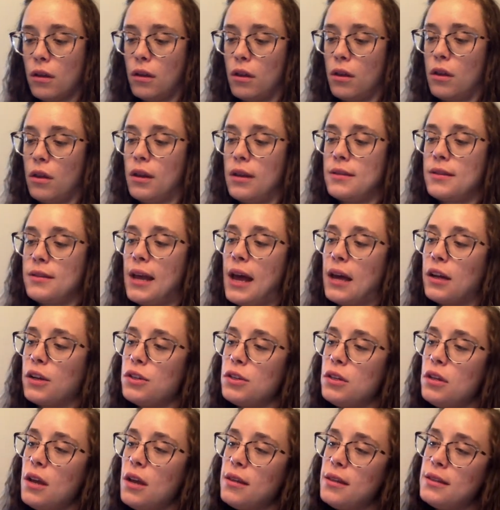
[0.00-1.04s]
And it's
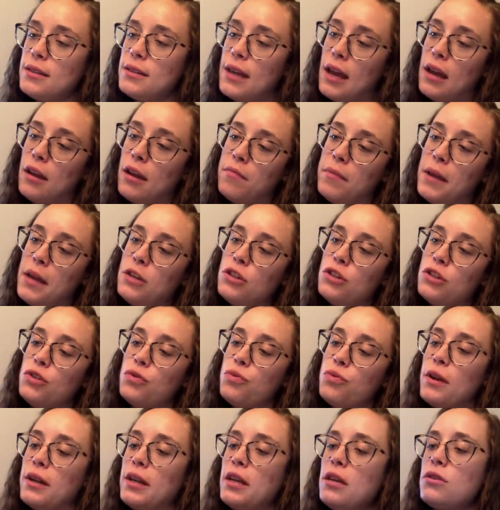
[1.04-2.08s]
actually on the side of page
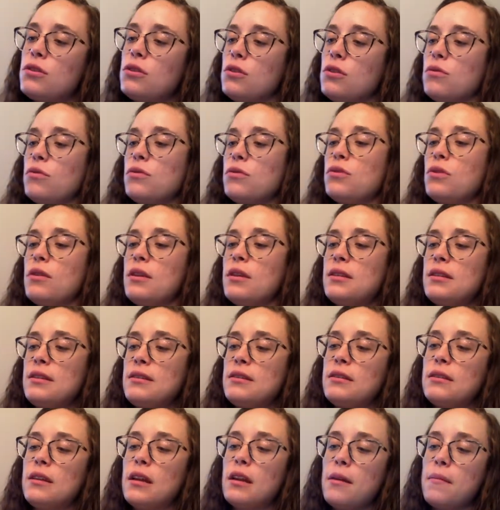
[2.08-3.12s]
22. So this
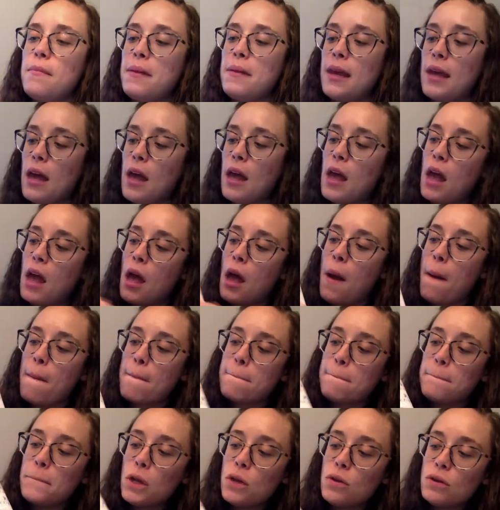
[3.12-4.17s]
is going to be
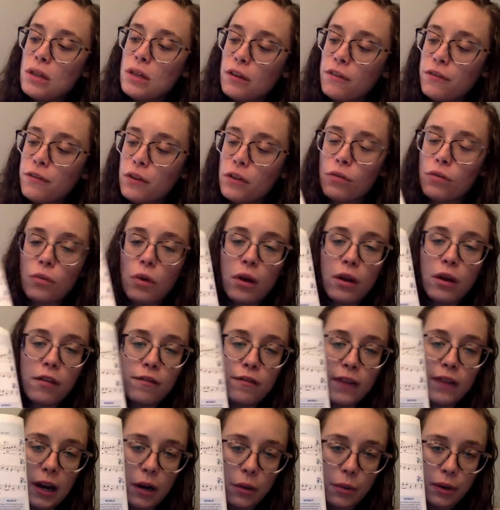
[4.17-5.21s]
music for the Royal
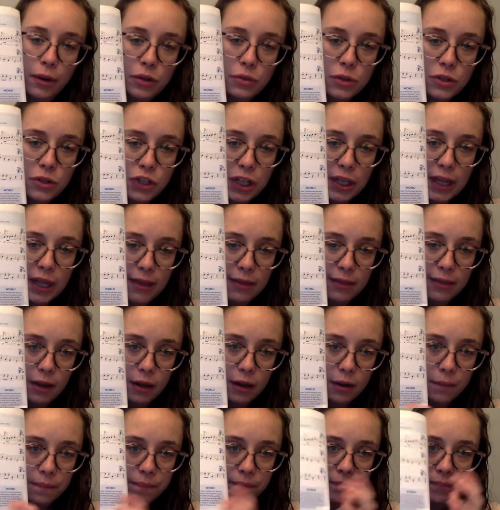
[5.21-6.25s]
Fireworks once you get
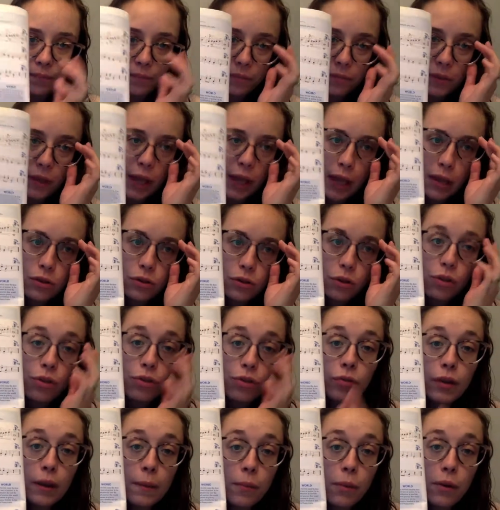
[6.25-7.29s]
there. Okay, so
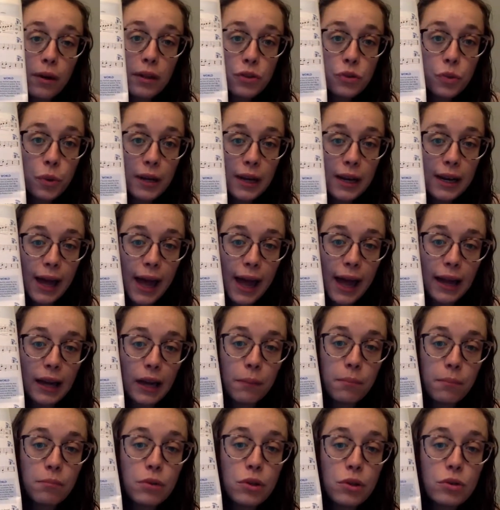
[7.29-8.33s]

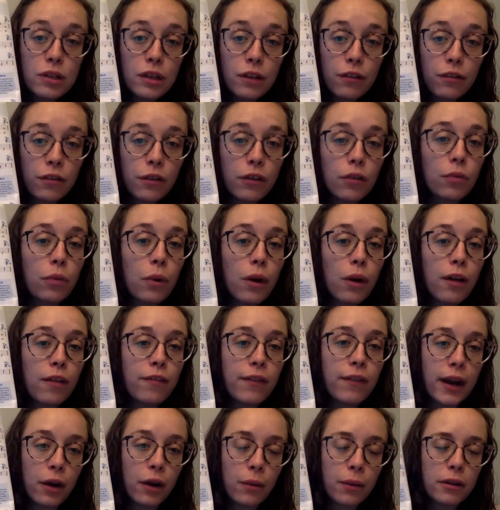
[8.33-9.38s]
3.29, music for the Royal
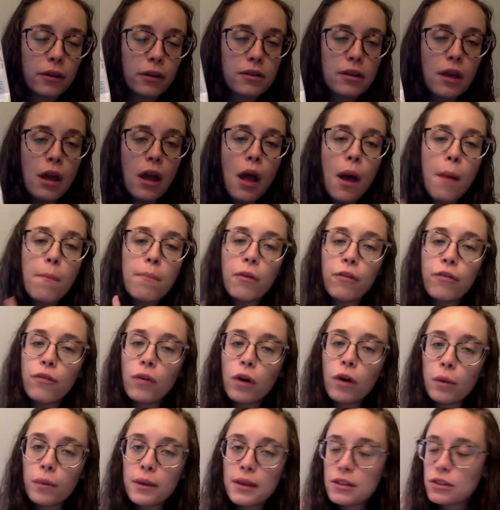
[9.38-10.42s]
Fireworks.
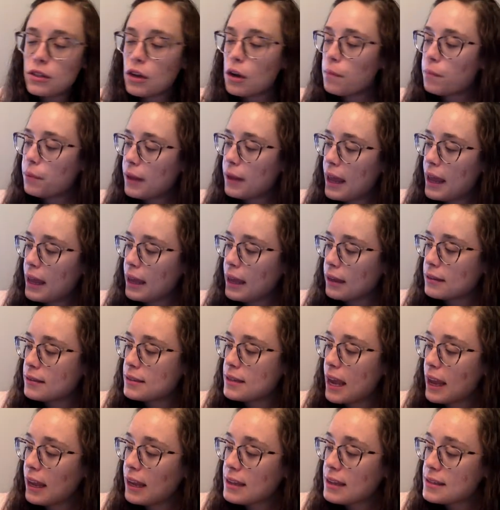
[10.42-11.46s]
Before we start playing,
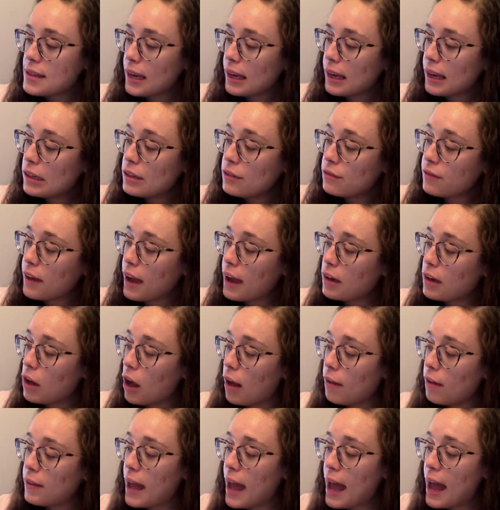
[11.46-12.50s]
take a second to find
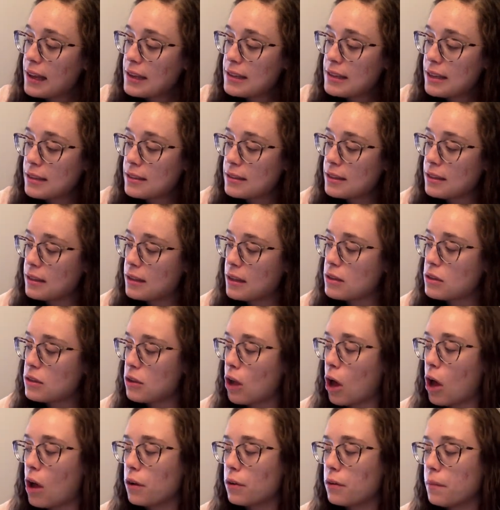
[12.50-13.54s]
all the accents in this
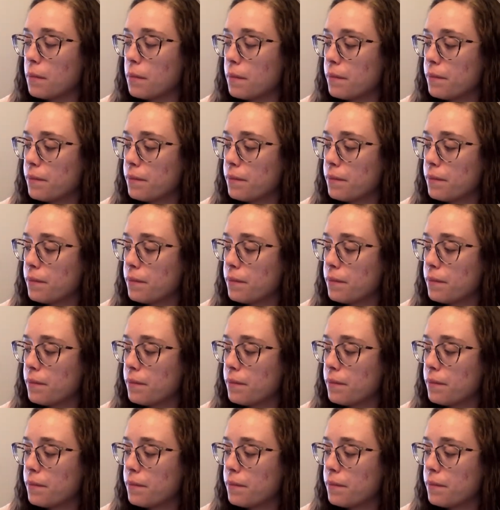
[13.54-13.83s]
song.